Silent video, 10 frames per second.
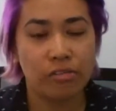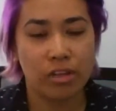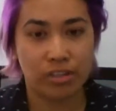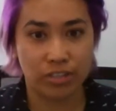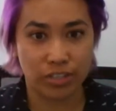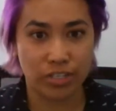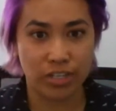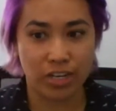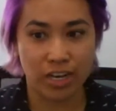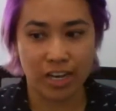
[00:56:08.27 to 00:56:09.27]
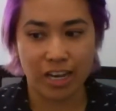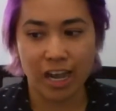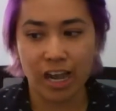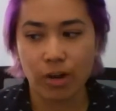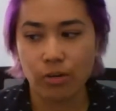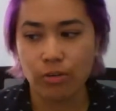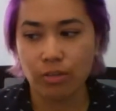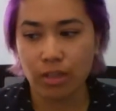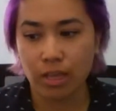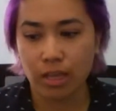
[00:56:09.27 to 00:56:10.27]
they nurture and how
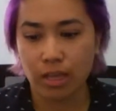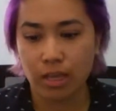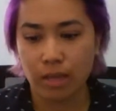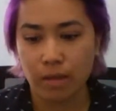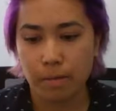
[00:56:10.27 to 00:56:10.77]
they